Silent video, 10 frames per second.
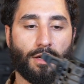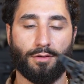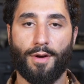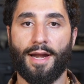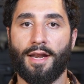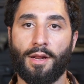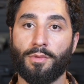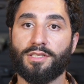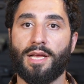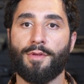Granted, it
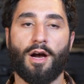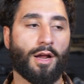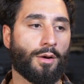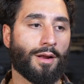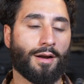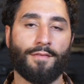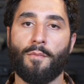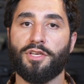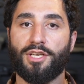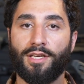was semi-auto. I don't have a
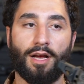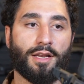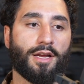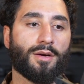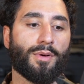machine gun here,